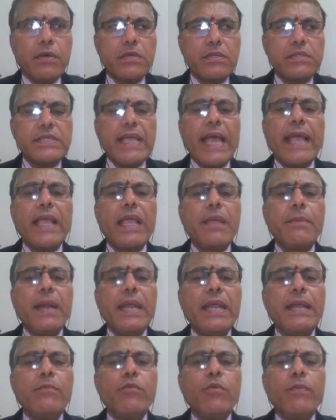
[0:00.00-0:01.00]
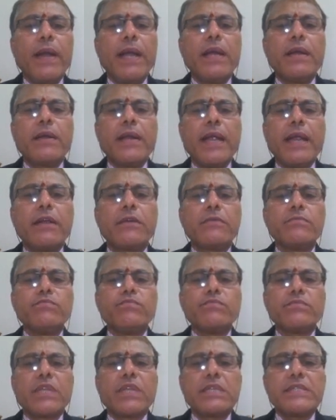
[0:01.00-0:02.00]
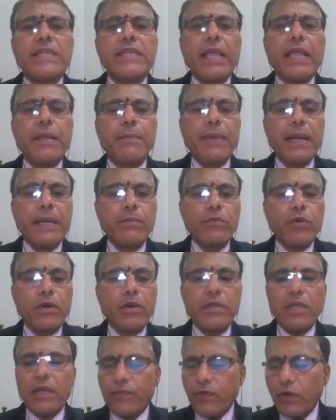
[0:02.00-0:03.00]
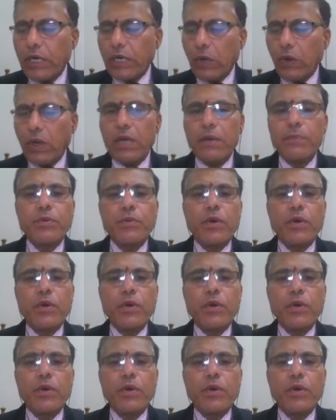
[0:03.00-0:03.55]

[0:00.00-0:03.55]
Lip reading: sagging bending moment, right? Sagging bending moment. Therefore, now I will